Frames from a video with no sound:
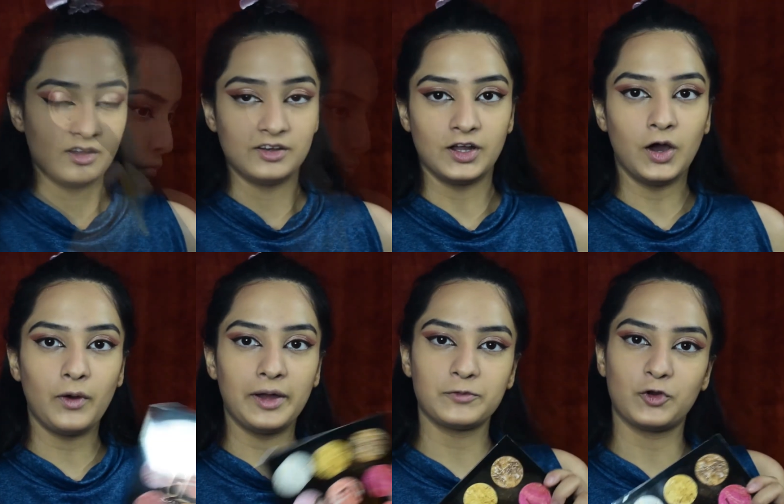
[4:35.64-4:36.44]
Now
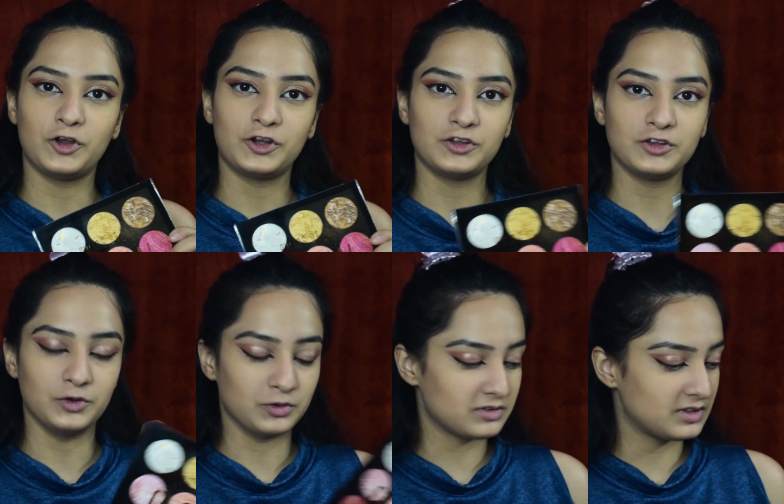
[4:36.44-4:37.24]
I'm going to
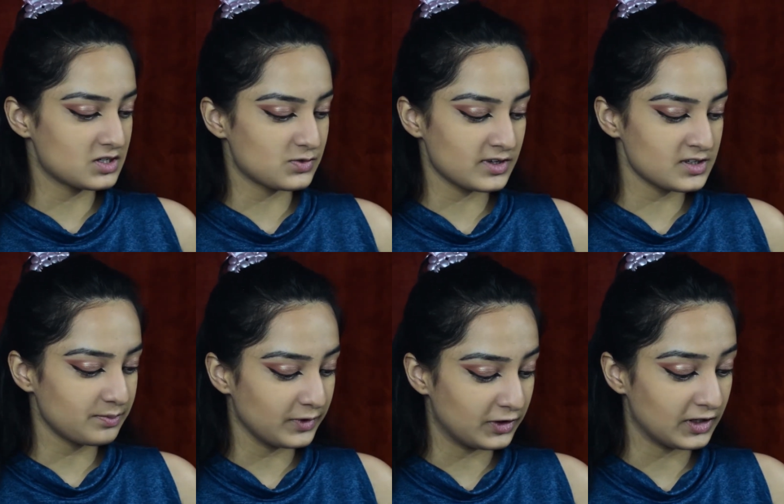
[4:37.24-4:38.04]
use the Swiss
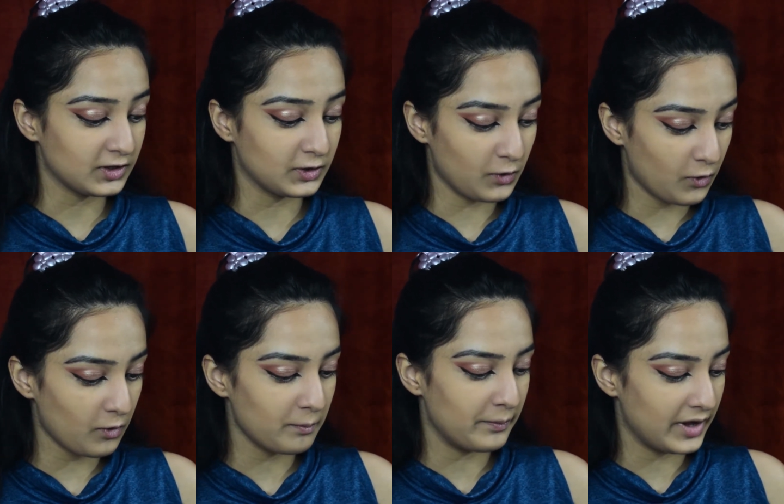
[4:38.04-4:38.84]
Beauty
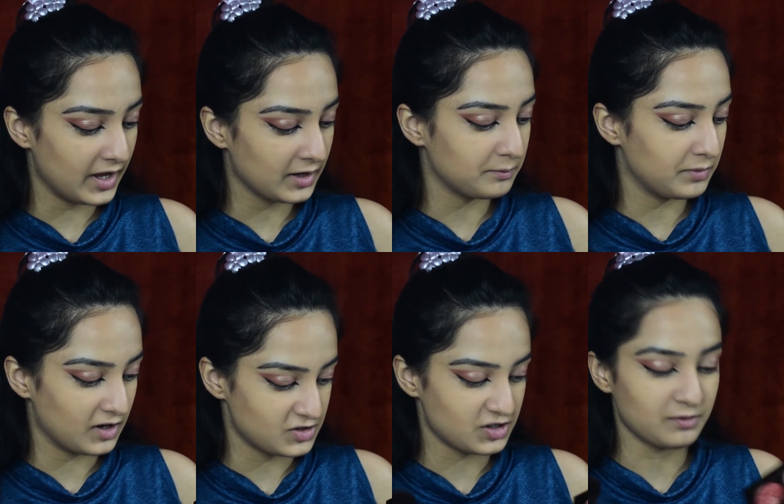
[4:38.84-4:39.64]
Glow Big
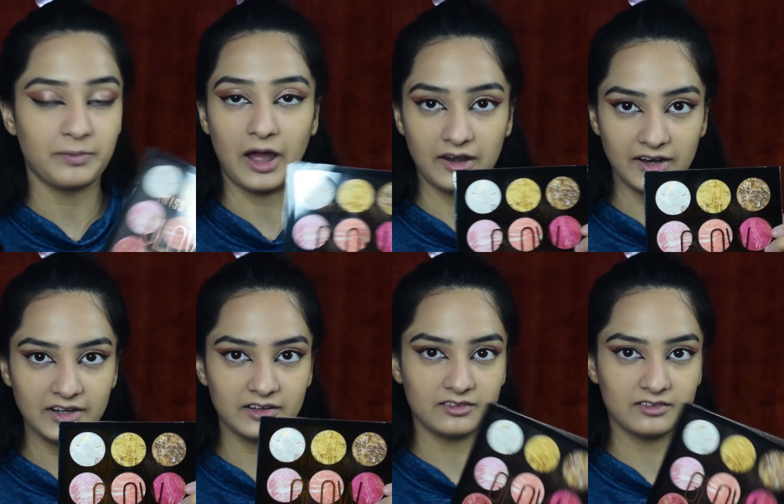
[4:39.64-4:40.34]
Blusher palette.